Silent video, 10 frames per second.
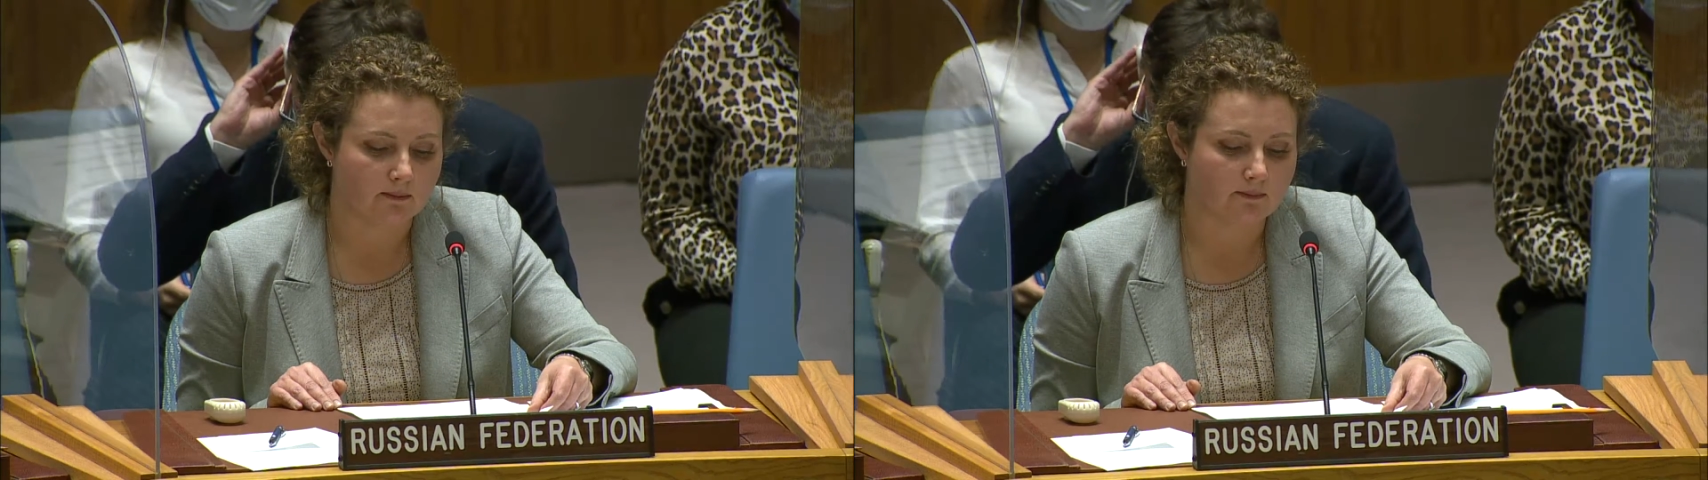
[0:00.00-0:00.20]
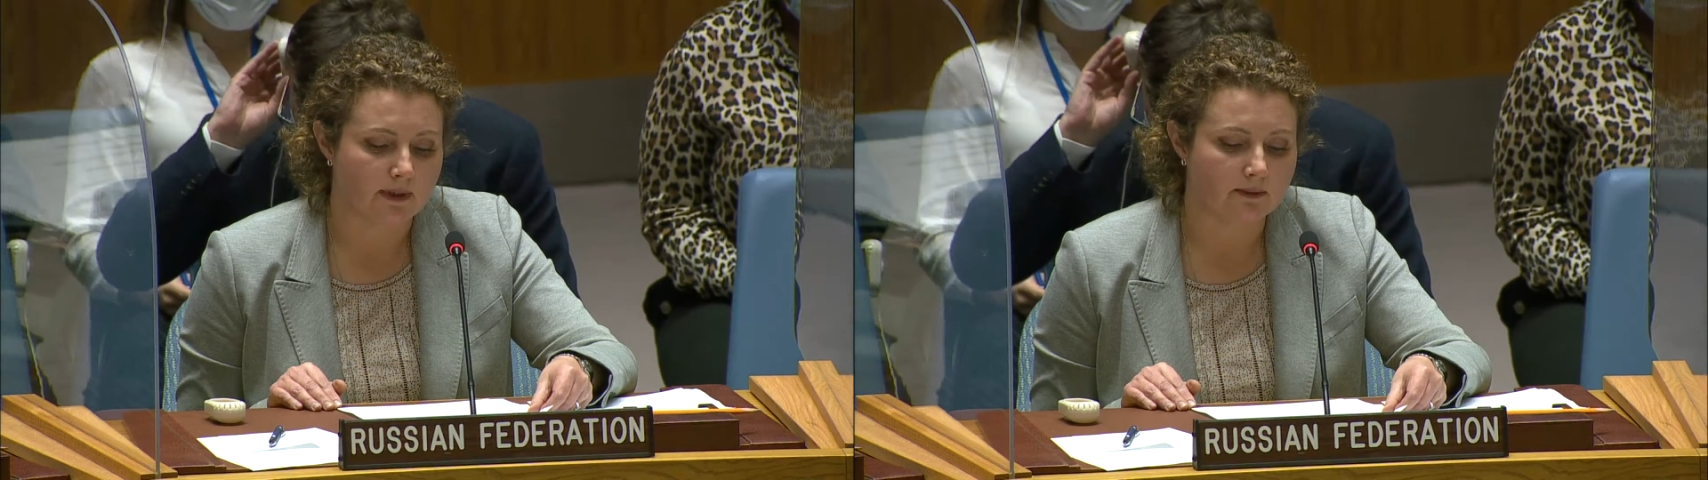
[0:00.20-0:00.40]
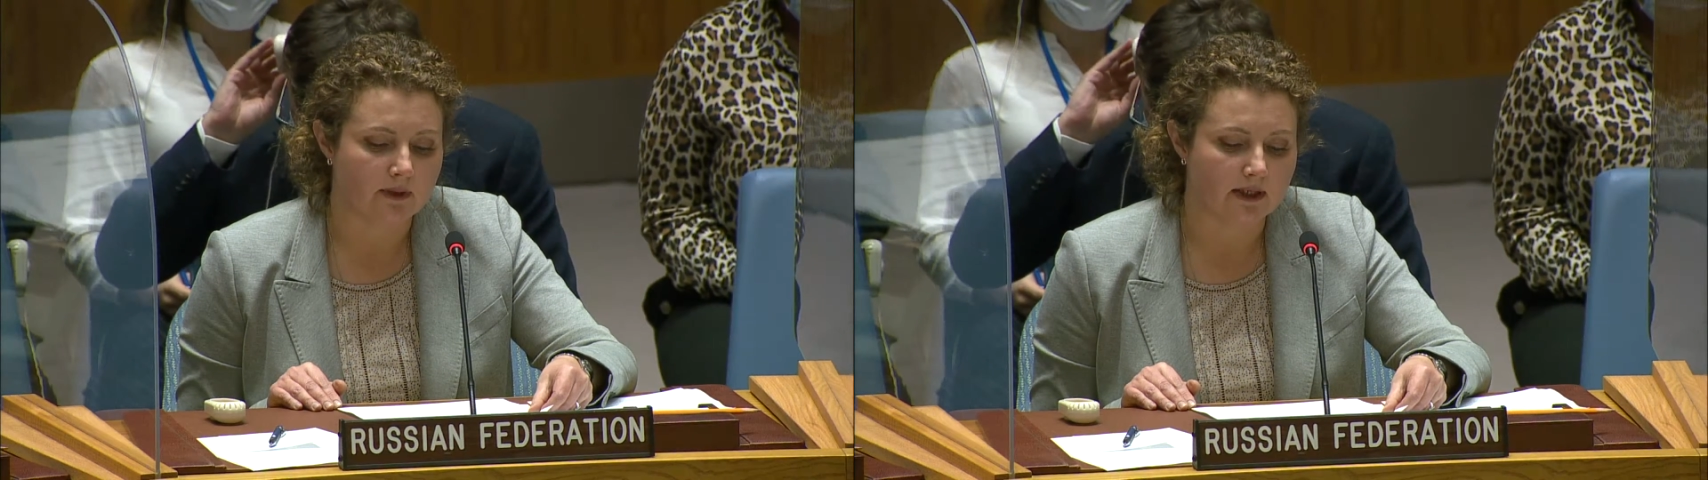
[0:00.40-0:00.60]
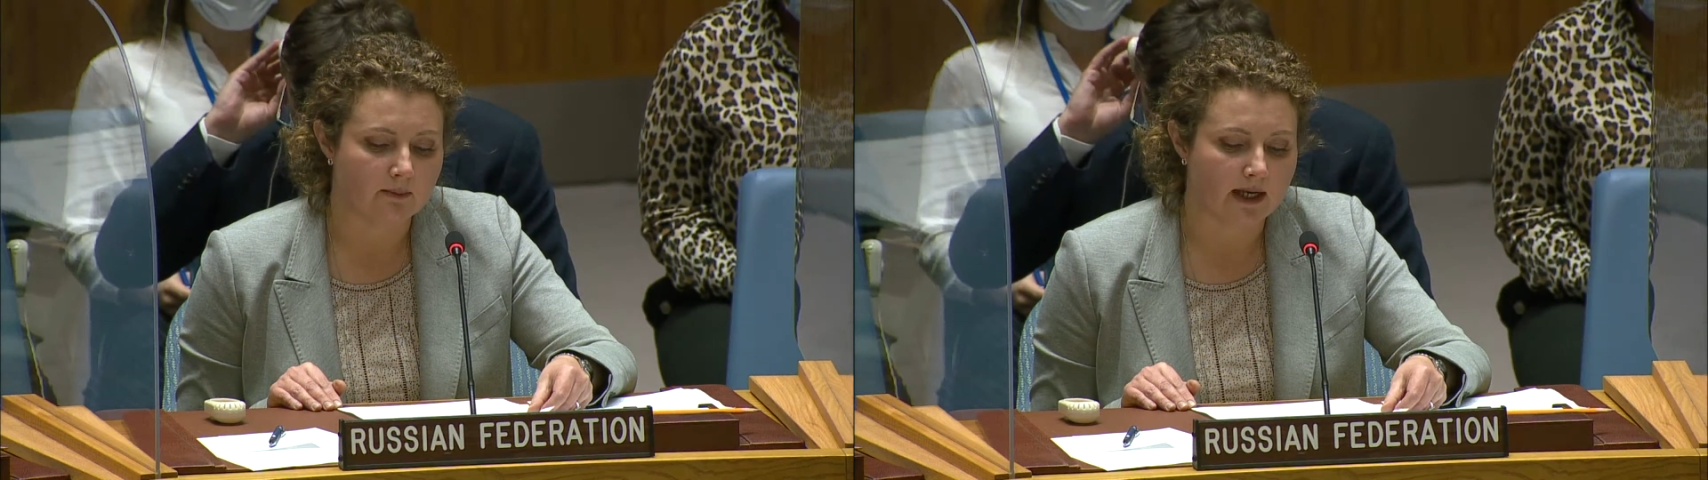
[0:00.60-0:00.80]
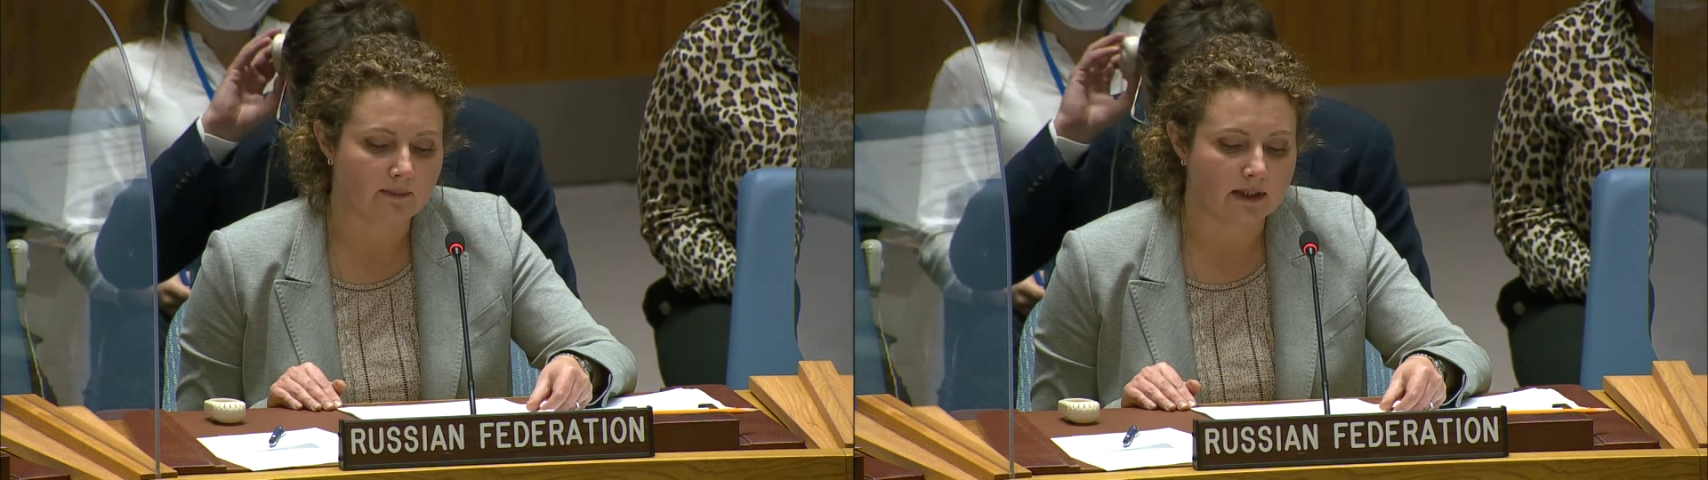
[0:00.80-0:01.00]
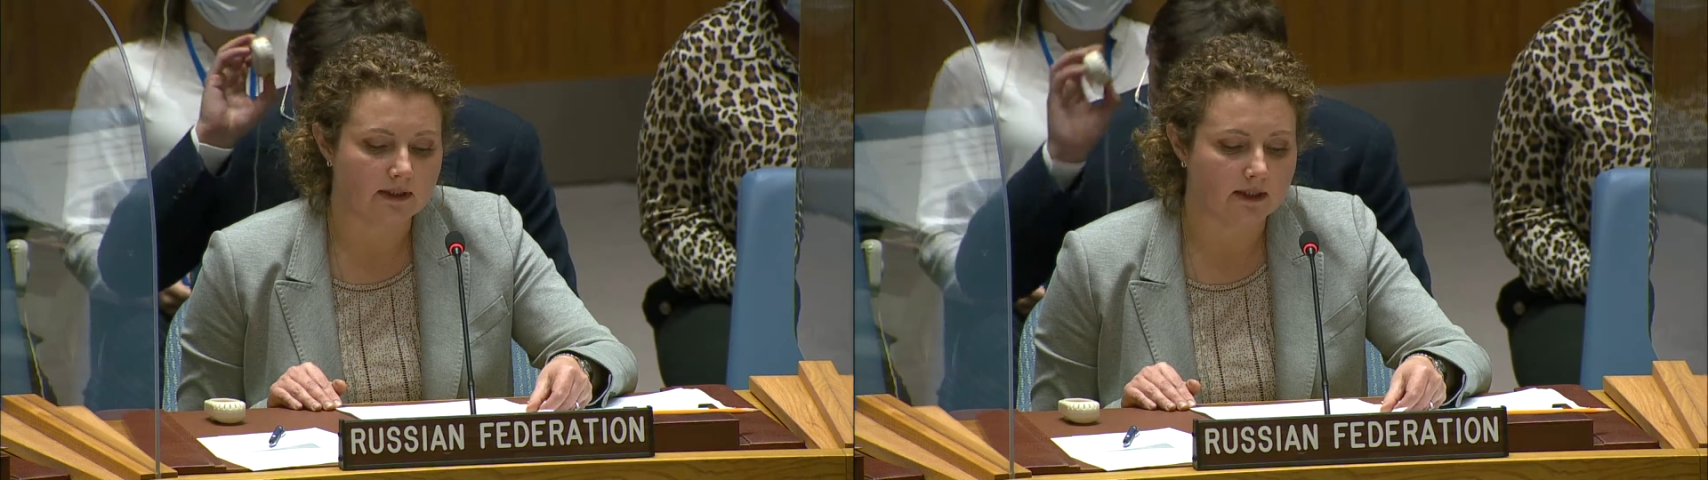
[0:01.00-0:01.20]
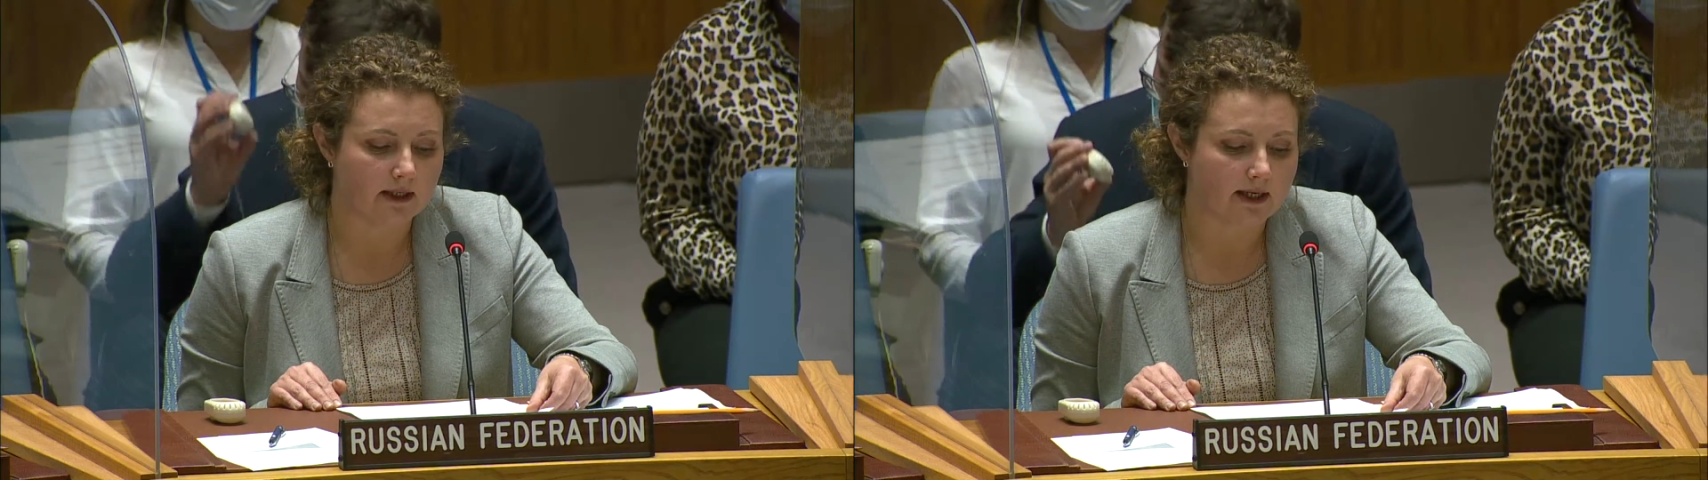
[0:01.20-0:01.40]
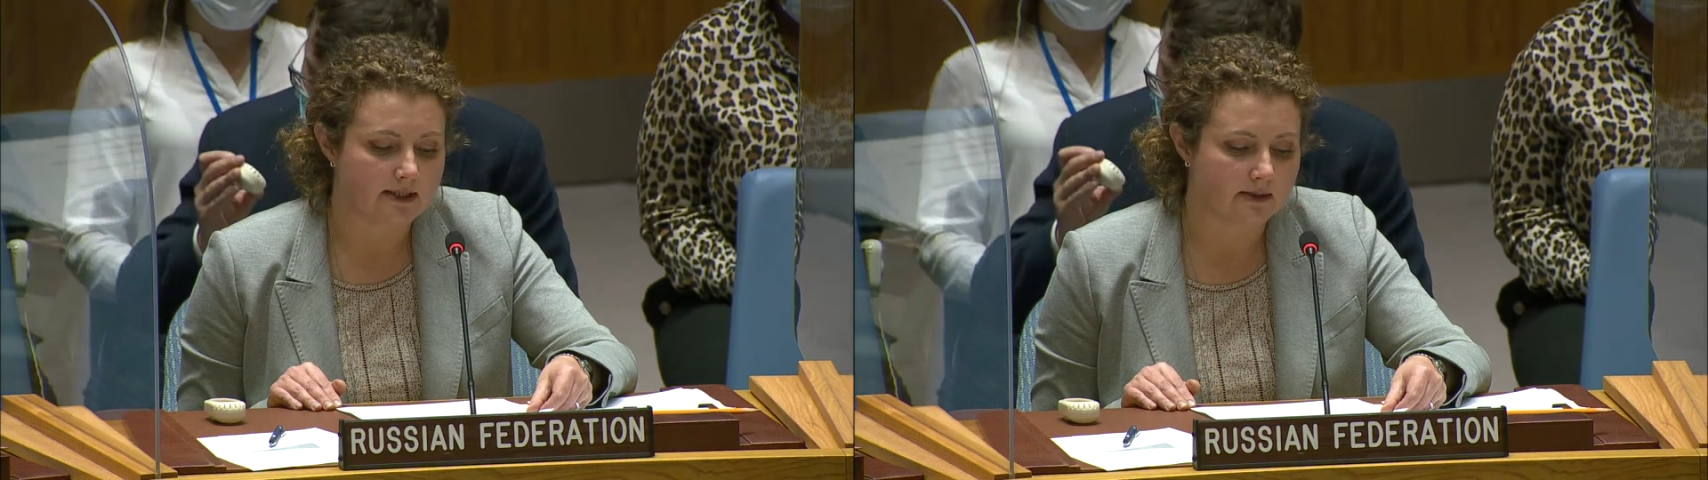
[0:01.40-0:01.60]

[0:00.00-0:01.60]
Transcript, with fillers: are attempts made